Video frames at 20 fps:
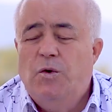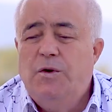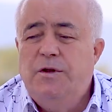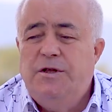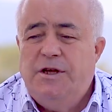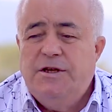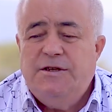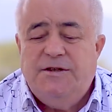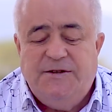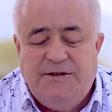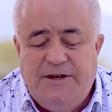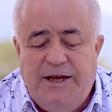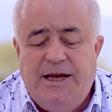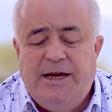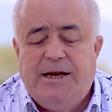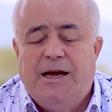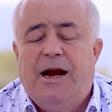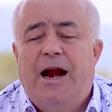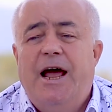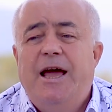Und das
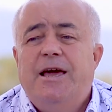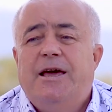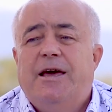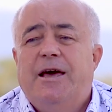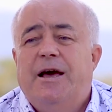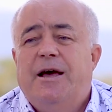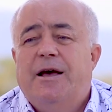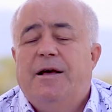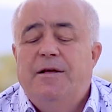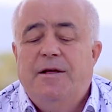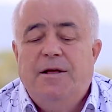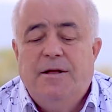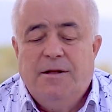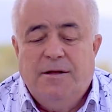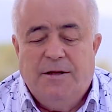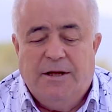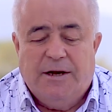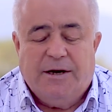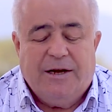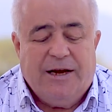Siegreiche,
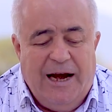der